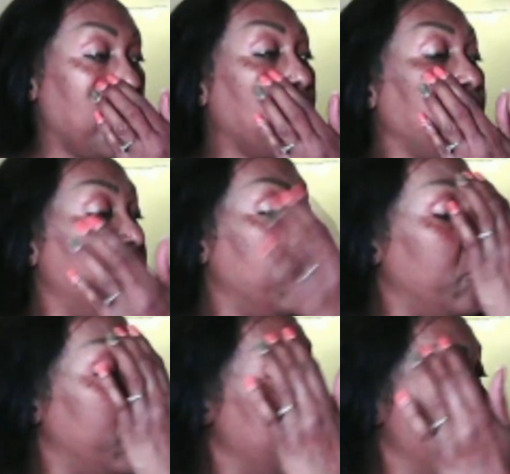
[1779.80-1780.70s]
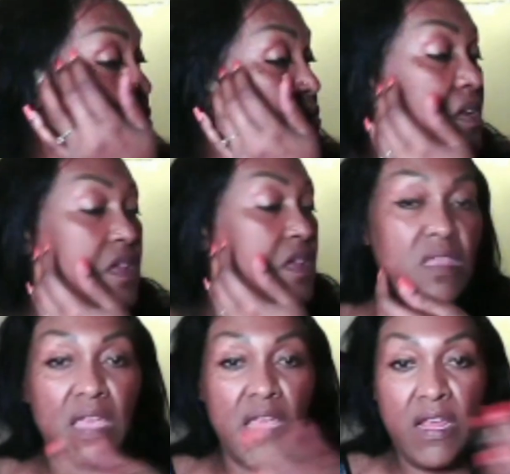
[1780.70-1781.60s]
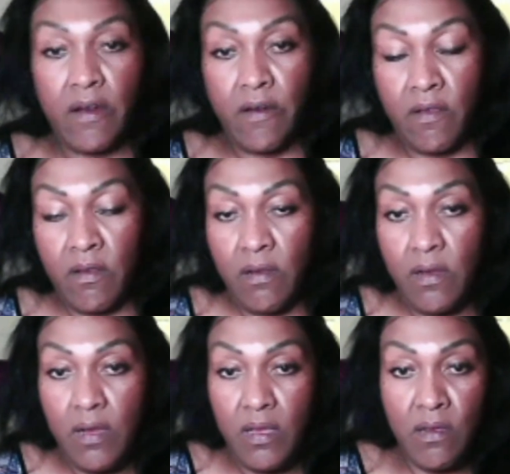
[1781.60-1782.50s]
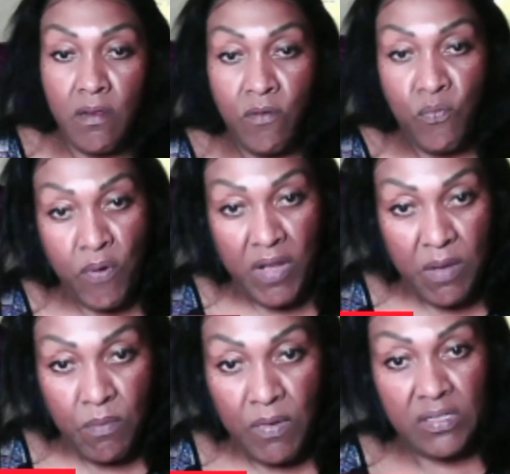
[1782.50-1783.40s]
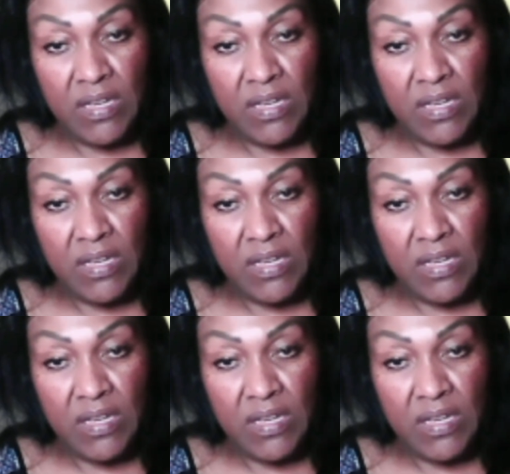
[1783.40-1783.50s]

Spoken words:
when you get the hair, you pretty much like if